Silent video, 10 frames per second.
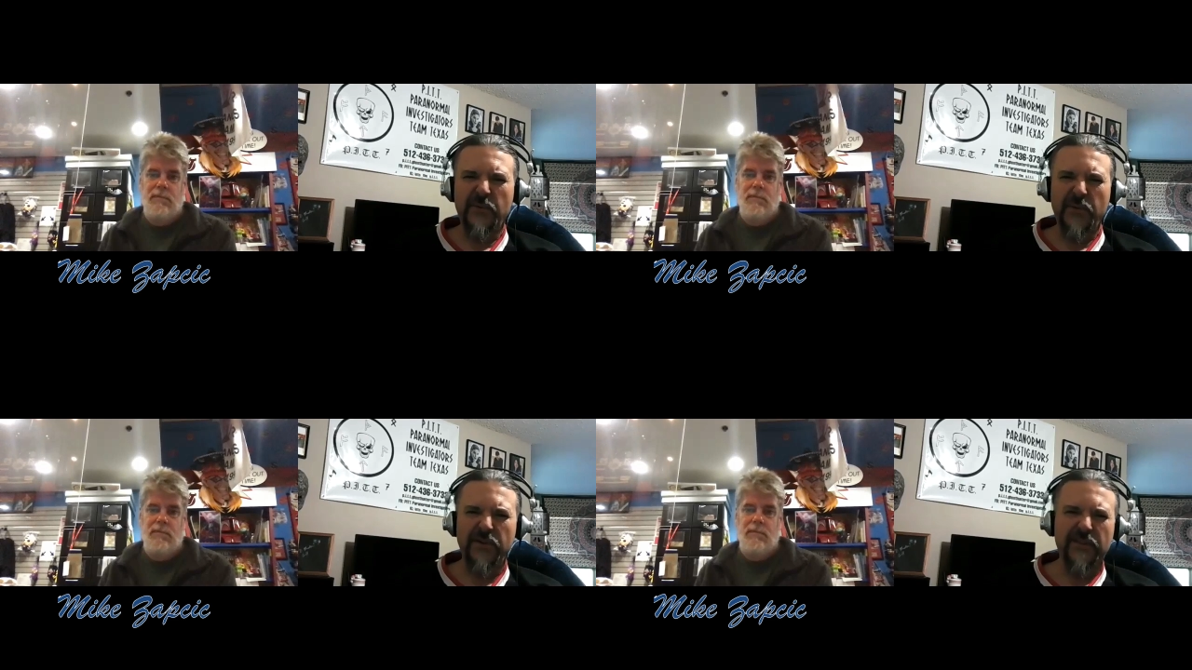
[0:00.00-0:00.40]

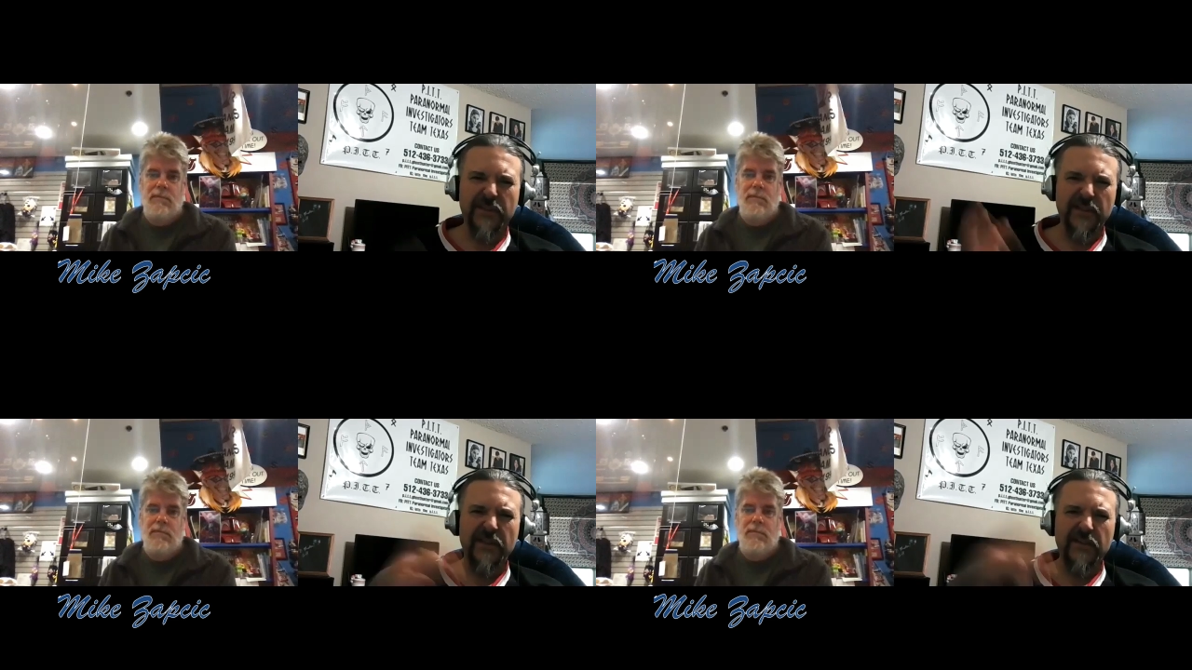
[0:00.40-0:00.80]
Speaker 1: weird thing
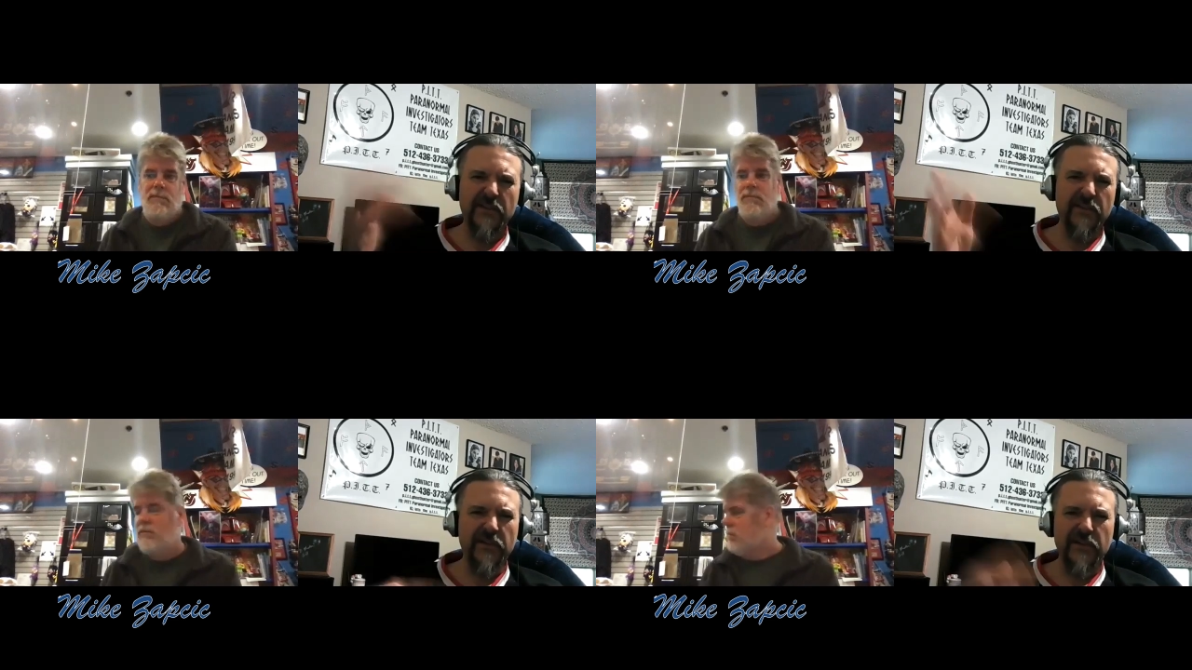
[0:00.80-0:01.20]
going
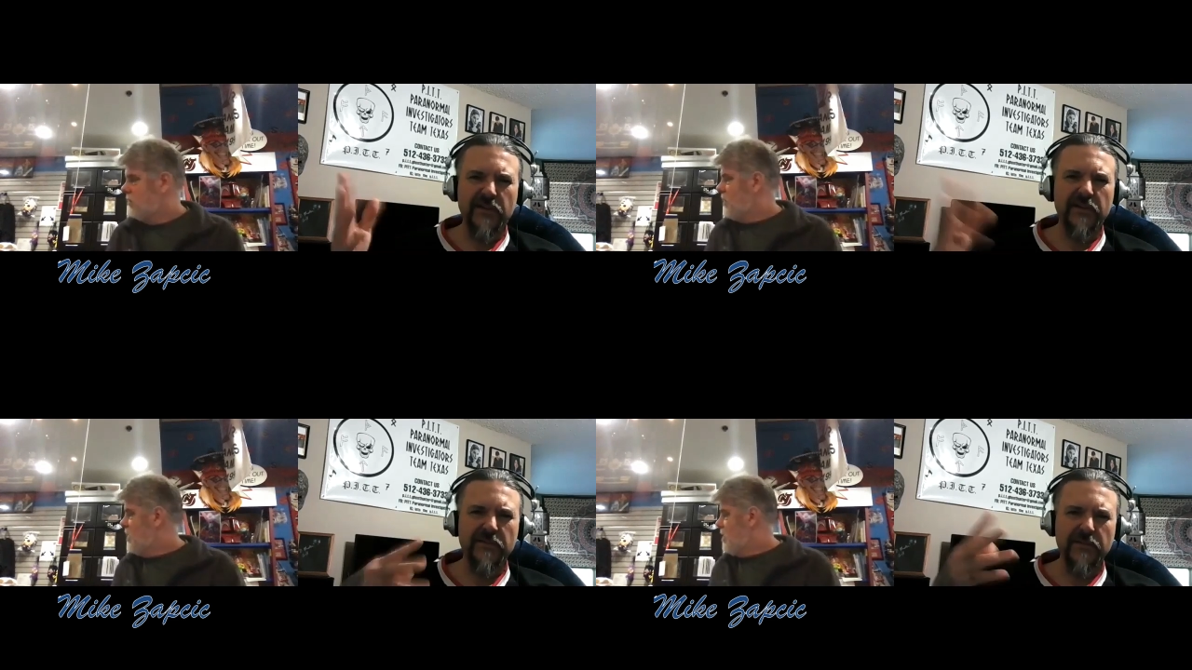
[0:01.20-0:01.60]
on.
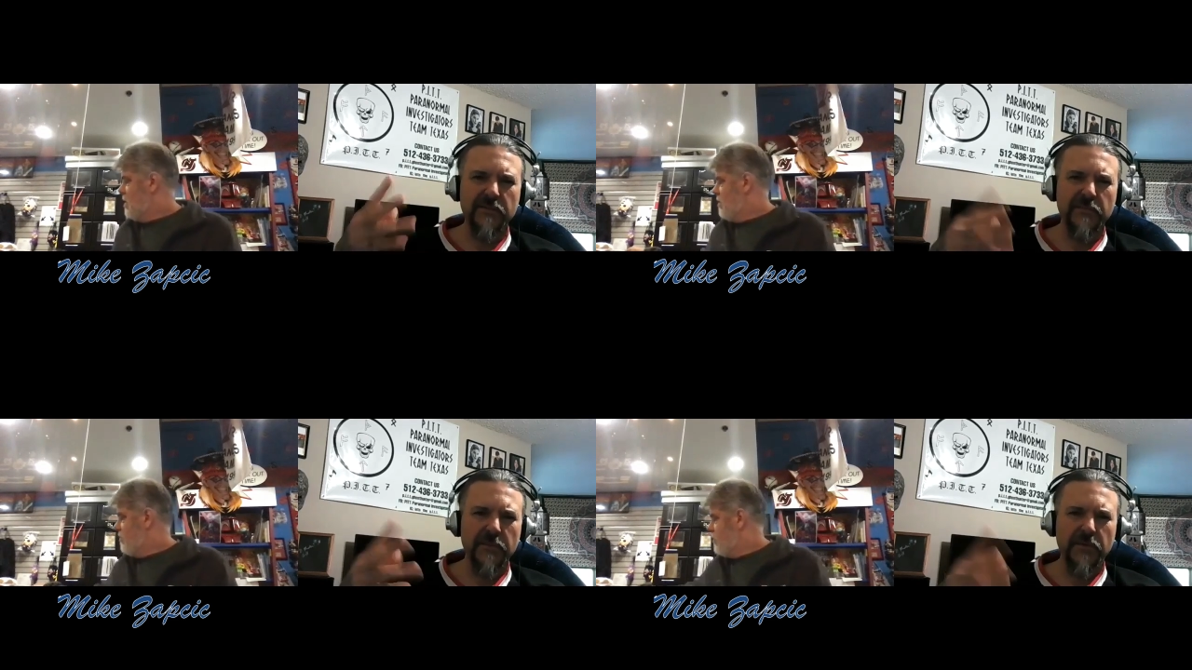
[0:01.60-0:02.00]
You
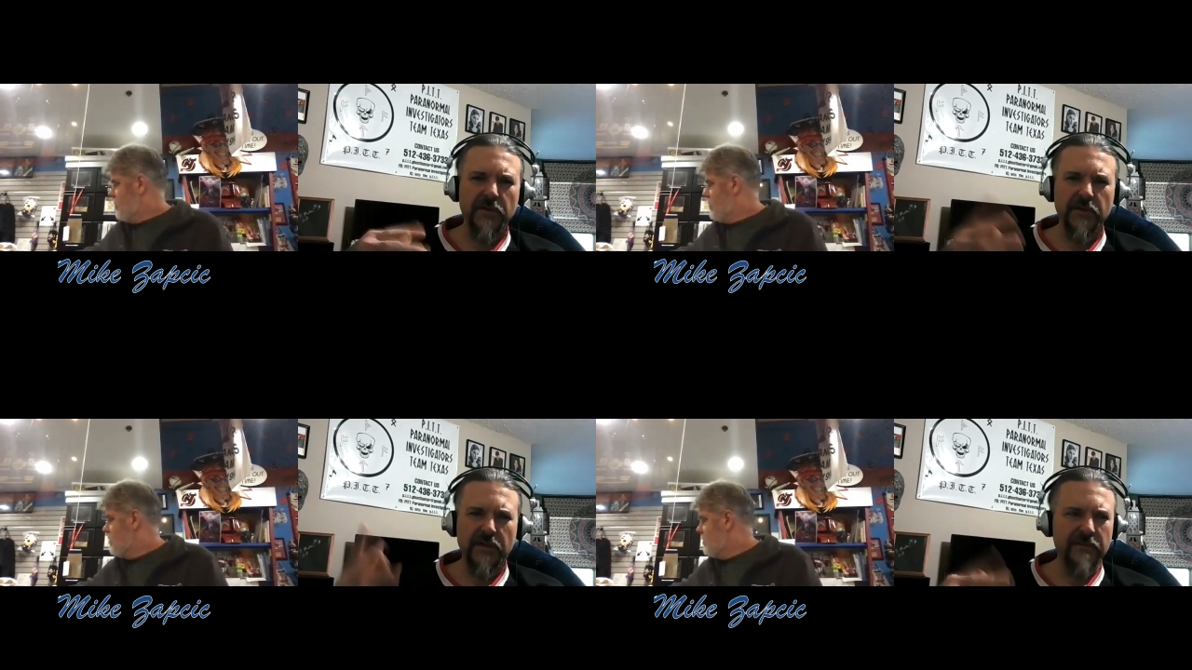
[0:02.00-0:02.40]

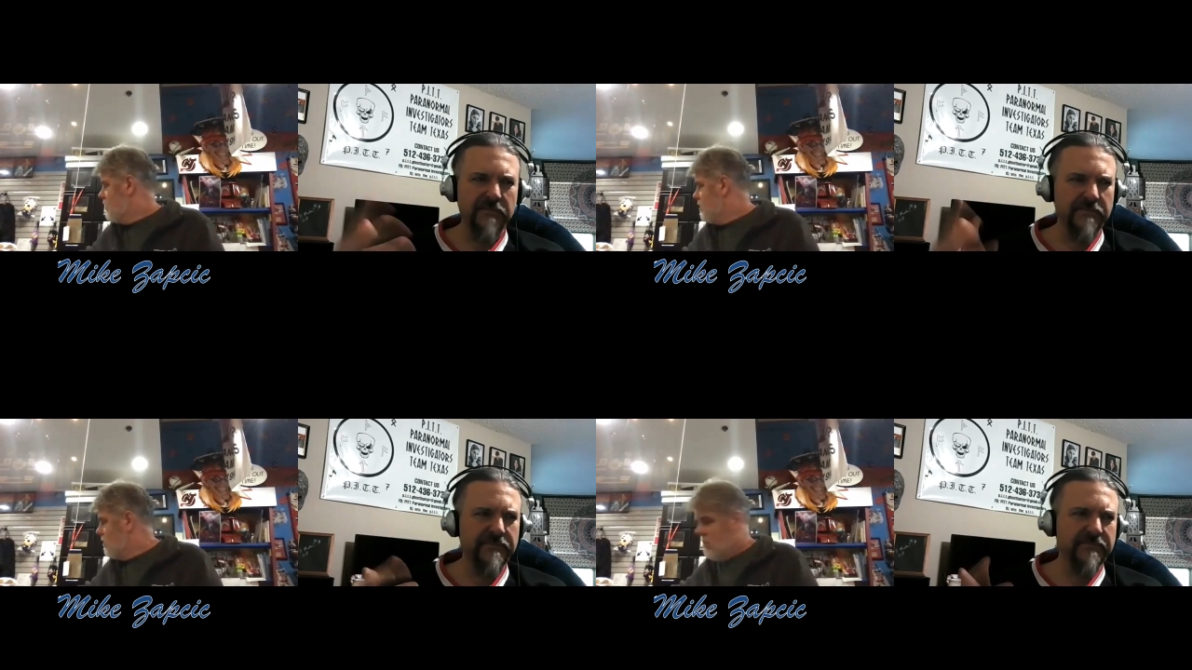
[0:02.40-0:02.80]
remember
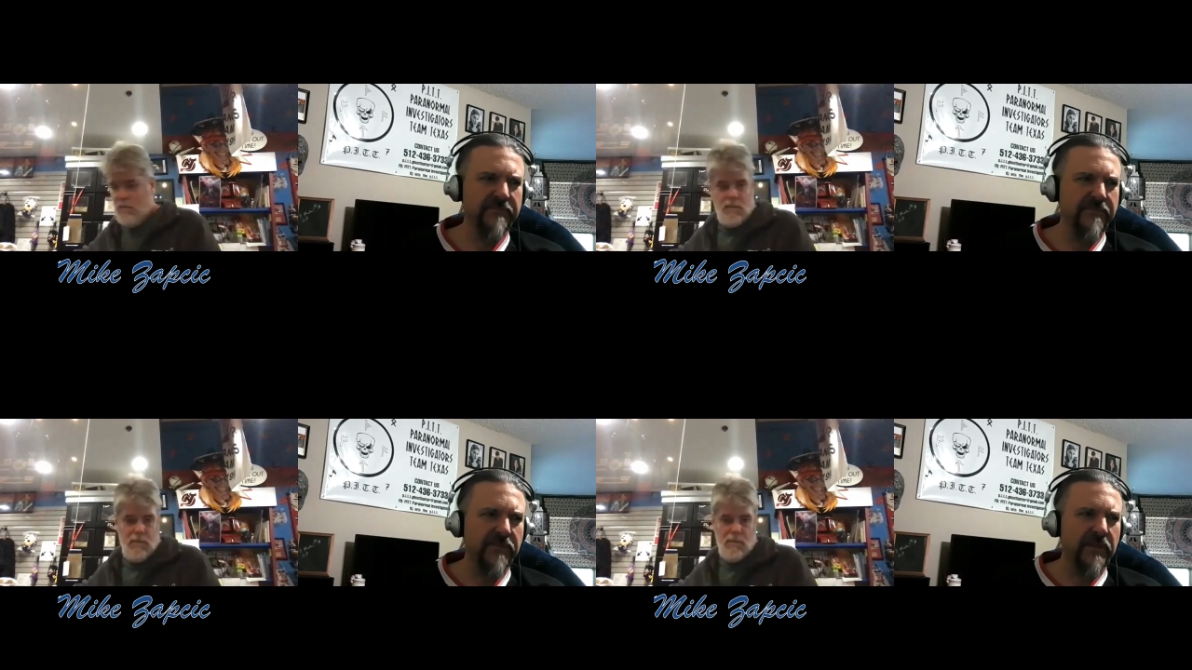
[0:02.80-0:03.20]

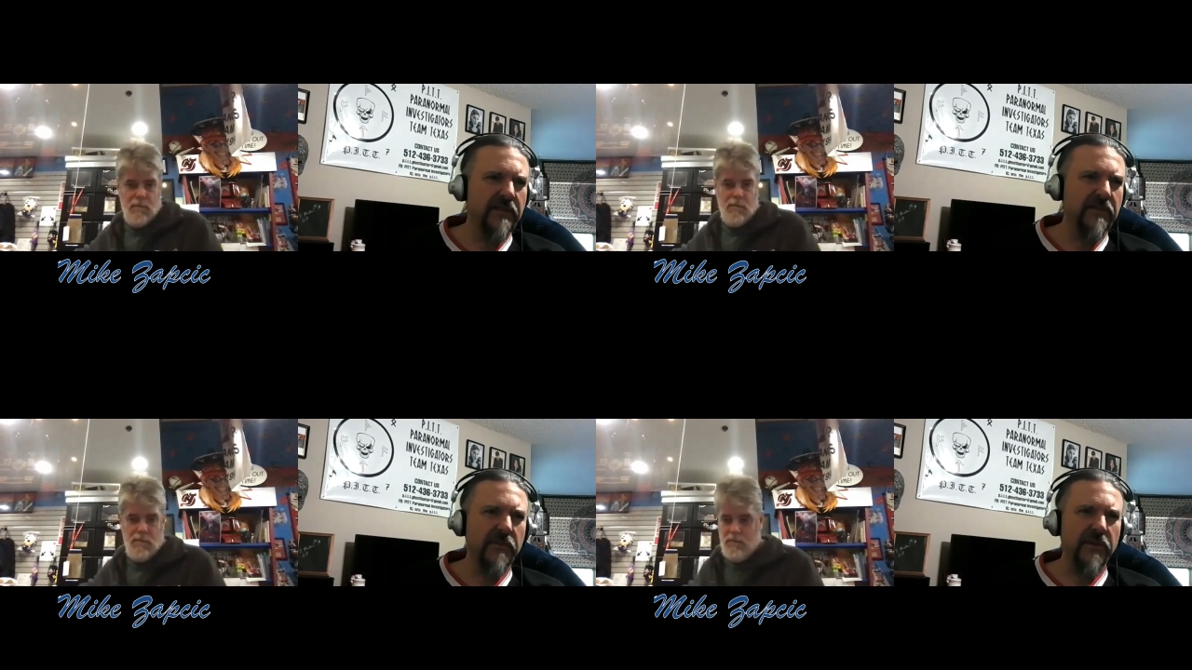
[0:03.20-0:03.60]

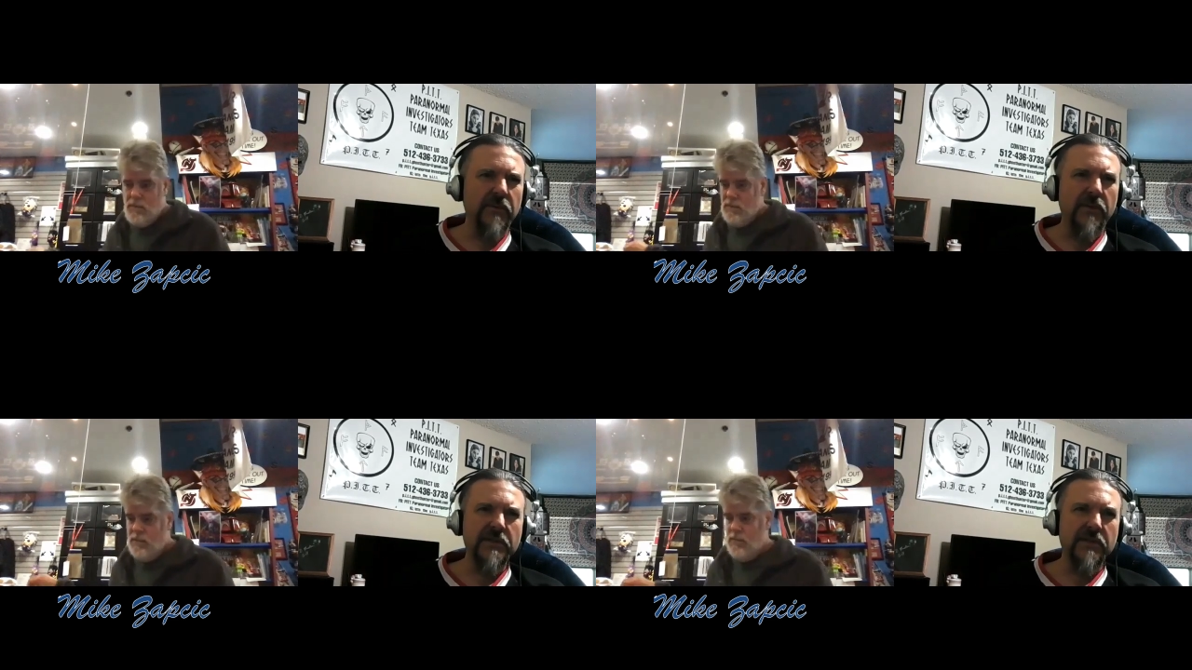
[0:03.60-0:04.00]
where it
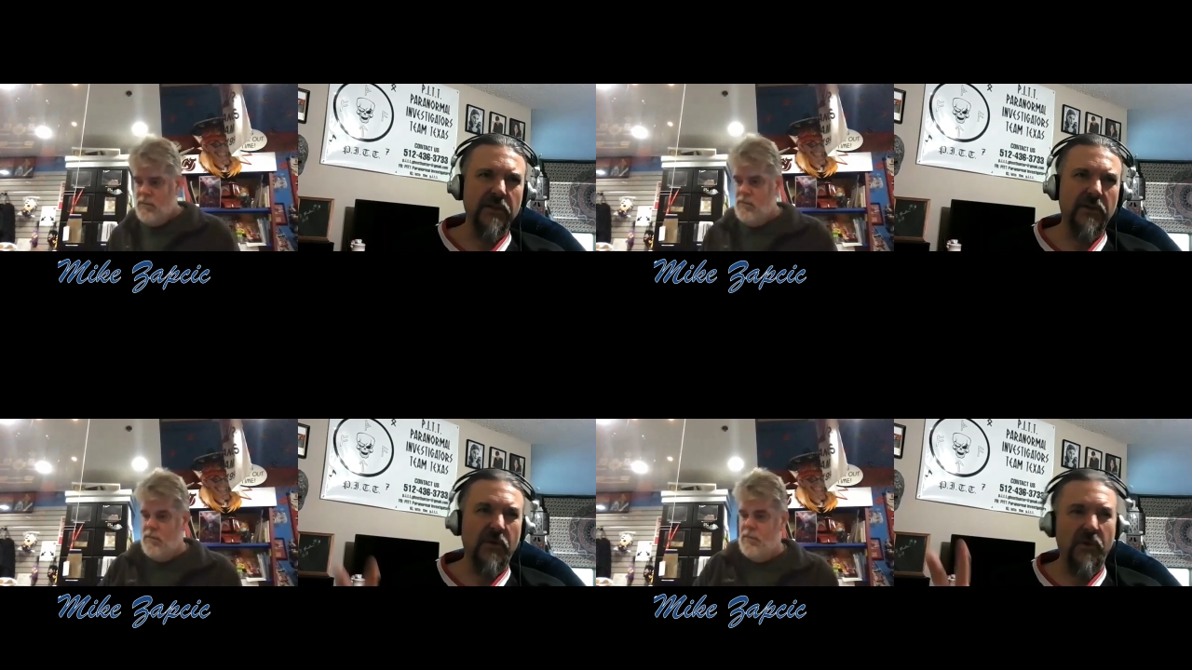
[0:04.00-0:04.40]
wasn't
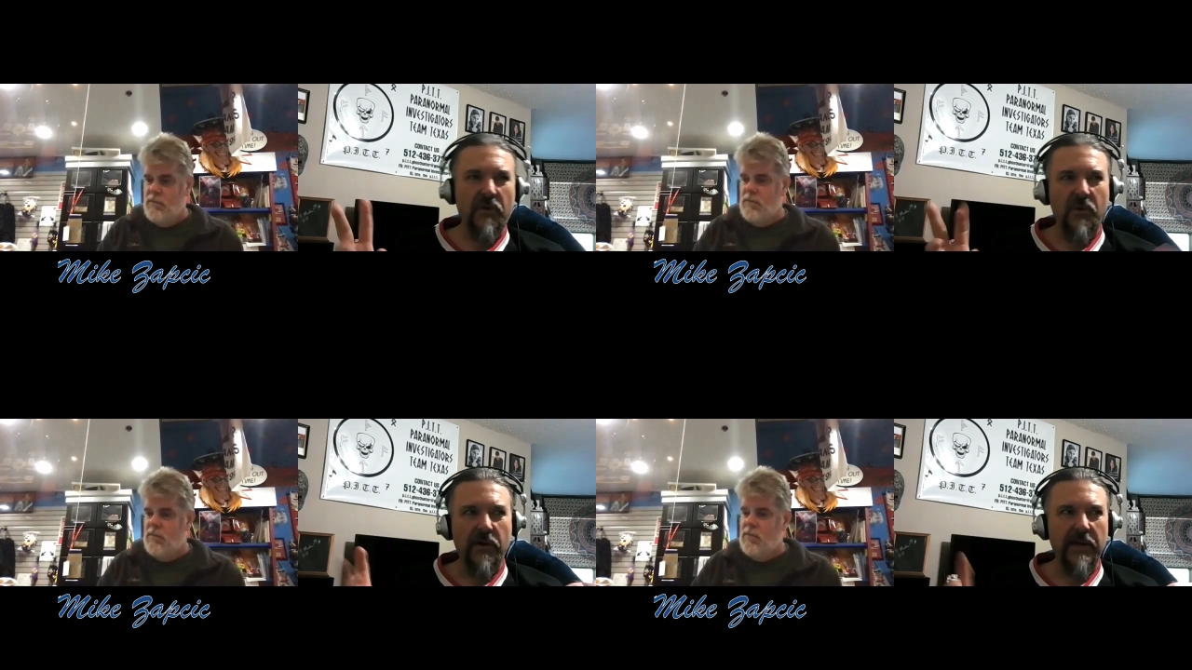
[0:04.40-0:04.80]

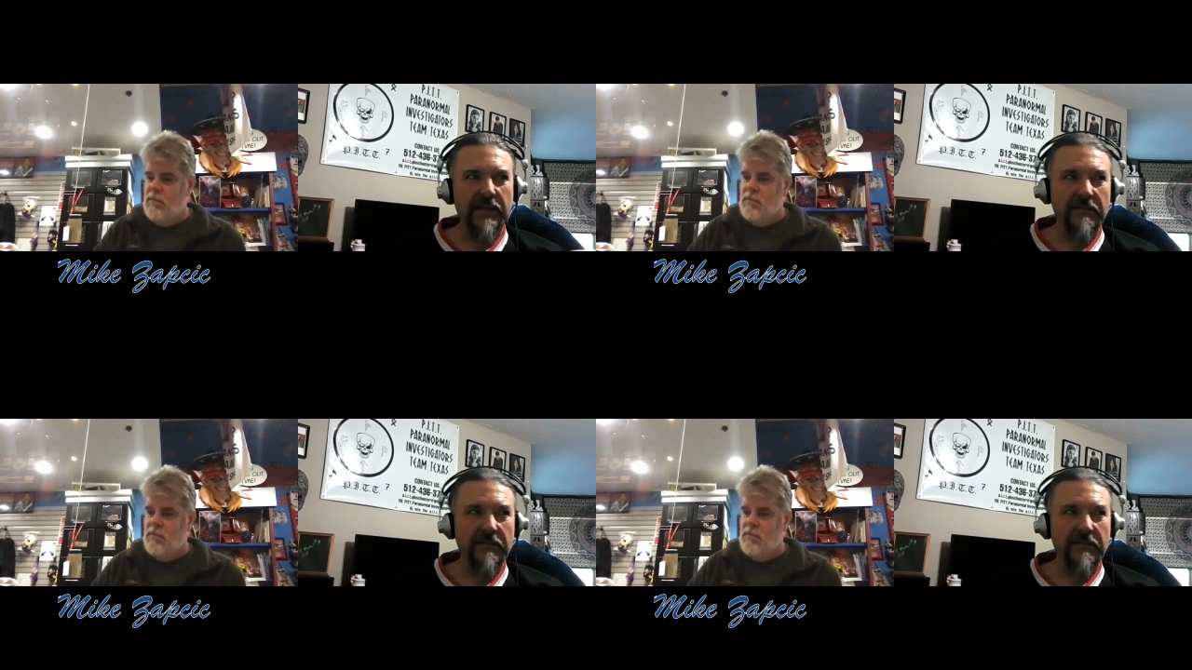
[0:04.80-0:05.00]
quite,